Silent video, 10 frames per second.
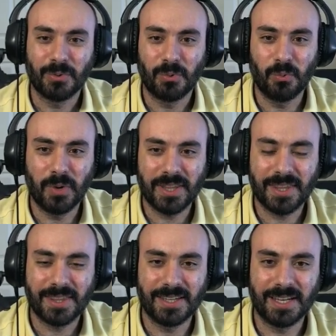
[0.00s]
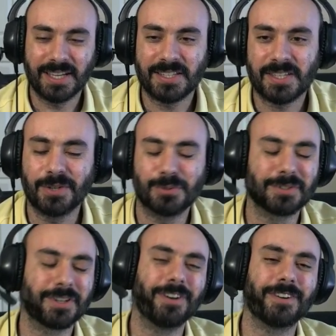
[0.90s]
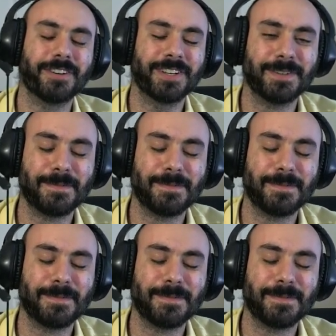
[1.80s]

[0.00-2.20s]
with the knight's own card.